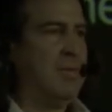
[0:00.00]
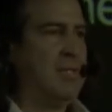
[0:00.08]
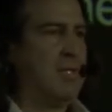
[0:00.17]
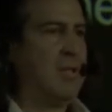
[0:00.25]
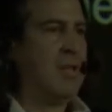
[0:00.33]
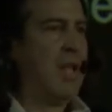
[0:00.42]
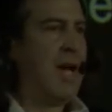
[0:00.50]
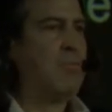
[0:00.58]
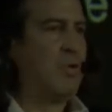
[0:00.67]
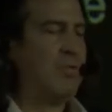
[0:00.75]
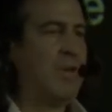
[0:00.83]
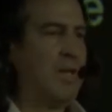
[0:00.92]
is a lot
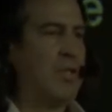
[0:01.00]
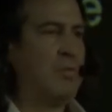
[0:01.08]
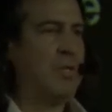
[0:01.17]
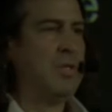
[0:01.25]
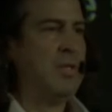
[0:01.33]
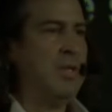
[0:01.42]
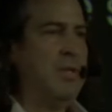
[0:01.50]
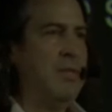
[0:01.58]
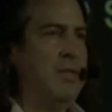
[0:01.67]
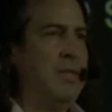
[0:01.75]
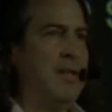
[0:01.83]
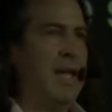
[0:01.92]
more valuable
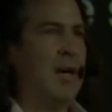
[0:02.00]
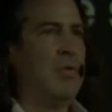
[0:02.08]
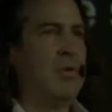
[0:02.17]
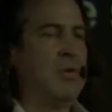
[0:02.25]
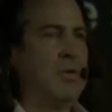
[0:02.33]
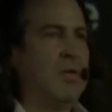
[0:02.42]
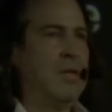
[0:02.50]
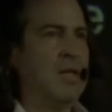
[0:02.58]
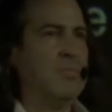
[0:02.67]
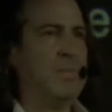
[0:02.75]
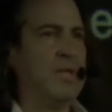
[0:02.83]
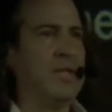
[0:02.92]
than an hour
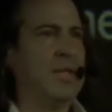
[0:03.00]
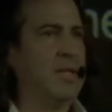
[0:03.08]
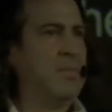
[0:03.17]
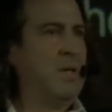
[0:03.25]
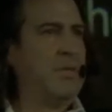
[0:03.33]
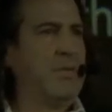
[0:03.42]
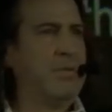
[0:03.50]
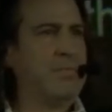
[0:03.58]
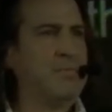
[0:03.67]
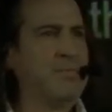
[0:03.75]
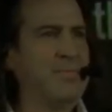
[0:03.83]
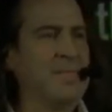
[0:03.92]
on Monday in a month.
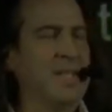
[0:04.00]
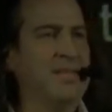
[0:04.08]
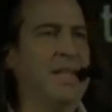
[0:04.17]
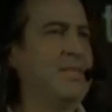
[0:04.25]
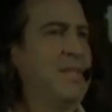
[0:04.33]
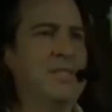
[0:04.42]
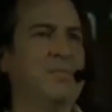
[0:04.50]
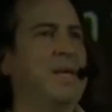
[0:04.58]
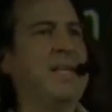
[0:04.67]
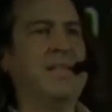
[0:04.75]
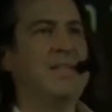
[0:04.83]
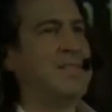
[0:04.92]
And that doesn't
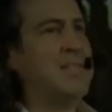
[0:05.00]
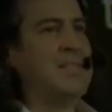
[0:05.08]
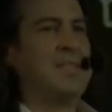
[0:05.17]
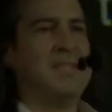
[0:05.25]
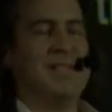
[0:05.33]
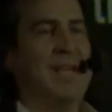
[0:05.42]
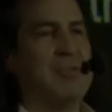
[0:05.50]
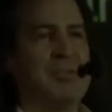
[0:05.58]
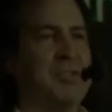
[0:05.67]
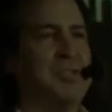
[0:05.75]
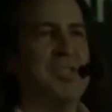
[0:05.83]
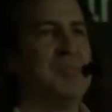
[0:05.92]
make any sense because an hour
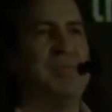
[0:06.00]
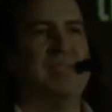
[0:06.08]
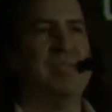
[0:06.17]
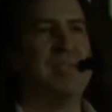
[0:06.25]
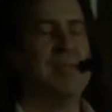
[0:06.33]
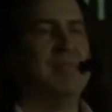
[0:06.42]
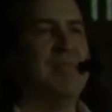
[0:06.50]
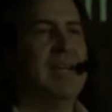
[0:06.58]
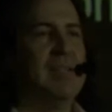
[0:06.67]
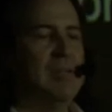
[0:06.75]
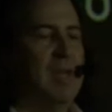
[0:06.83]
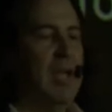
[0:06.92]
should just be the same
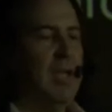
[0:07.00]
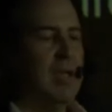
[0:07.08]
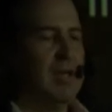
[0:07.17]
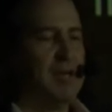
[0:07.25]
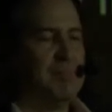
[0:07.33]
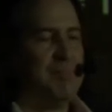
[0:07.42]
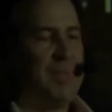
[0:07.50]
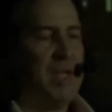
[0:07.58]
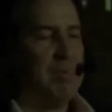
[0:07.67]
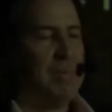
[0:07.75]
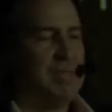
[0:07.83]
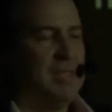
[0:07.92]
value. Um,
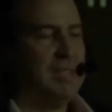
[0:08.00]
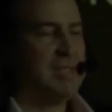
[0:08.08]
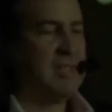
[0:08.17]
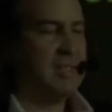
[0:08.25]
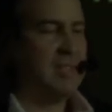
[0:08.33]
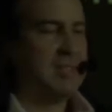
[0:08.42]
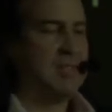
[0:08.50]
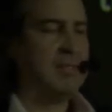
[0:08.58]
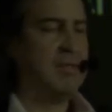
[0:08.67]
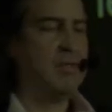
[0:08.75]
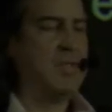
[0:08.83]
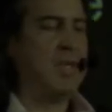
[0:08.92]
but these
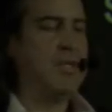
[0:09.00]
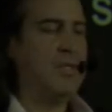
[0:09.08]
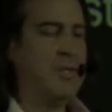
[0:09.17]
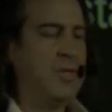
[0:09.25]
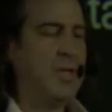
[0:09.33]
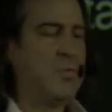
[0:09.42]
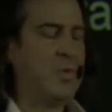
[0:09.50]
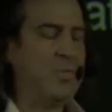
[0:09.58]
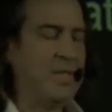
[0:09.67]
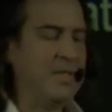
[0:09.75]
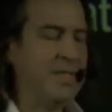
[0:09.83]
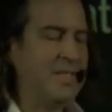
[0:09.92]
uh, O'Donoghue and
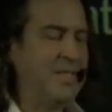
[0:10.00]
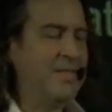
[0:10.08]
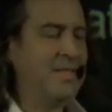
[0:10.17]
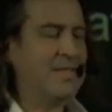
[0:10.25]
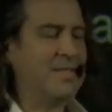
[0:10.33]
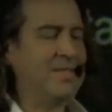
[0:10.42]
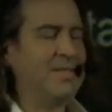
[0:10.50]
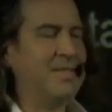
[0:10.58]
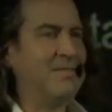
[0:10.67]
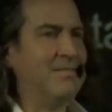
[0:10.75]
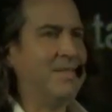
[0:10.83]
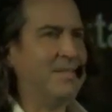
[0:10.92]
Rabin, they did this
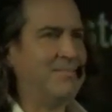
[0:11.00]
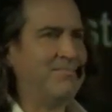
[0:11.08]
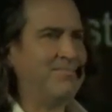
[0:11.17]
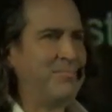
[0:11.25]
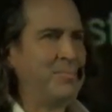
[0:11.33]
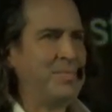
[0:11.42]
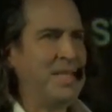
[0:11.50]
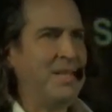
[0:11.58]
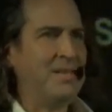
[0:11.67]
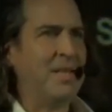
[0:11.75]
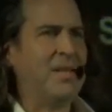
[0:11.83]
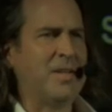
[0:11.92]
um,
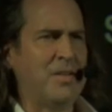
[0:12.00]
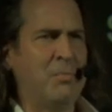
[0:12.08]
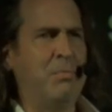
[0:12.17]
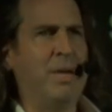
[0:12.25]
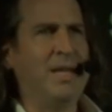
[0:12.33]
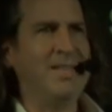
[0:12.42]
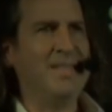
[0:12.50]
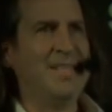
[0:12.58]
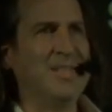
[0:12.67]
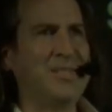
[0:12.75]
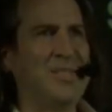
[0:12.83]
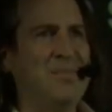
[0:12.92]
they call it the beta
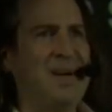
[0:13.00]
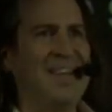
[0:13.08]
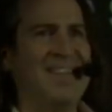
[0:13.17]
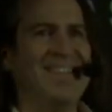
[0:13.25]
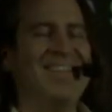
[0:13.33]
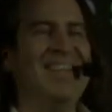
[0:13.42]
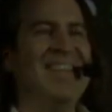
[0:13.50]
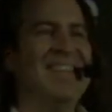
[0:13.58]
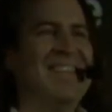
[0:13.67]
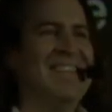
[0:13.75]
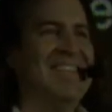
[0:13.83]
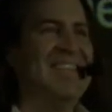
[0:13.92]
delta model.
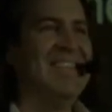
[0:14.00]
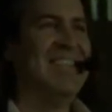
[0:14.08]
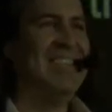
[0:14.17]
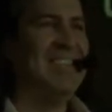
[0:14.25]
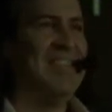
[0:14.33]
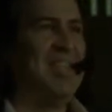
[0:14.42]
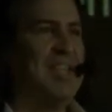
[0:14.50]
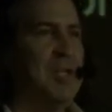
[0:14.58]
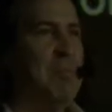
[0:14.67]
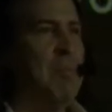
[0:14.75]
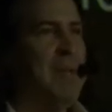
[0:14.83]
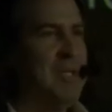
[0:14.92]
It, they
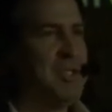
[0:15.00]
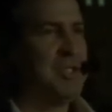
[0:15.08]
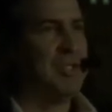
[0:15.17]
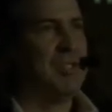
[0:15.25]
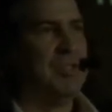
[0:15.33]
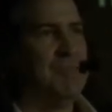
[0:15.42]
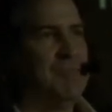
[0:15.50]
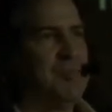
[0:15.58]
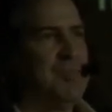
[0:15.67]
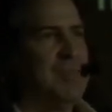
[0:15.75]
can measure,